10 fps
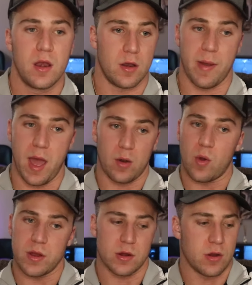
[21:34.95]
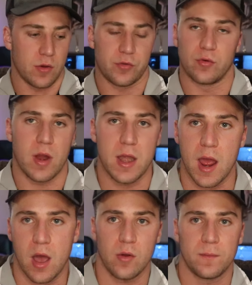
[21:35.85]
you're going through right
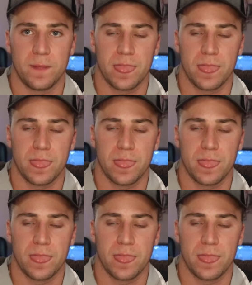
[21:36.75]
now,